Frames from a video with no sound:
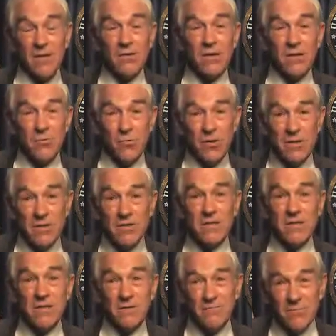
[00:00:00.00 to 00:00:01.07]
When you
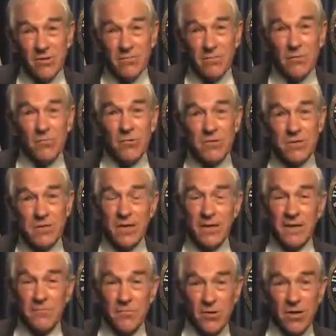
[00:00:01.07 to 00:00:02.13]
see the movement we're seeing
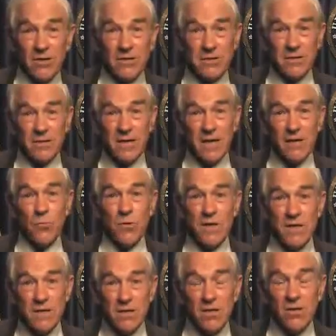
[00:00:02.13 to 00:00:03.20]
in the markets today,
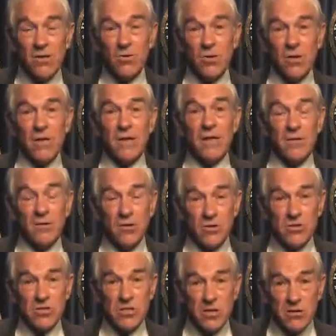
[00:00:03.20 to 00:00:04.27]
we know that there are
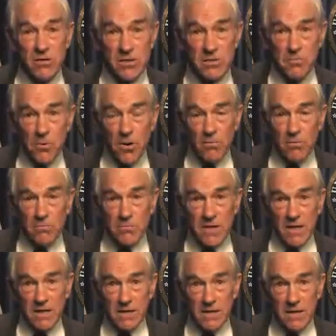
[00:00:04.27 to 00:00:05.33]
serious problems
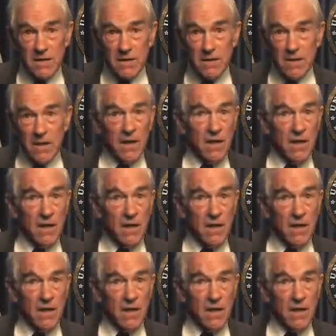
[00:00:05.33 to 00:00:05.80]
out there.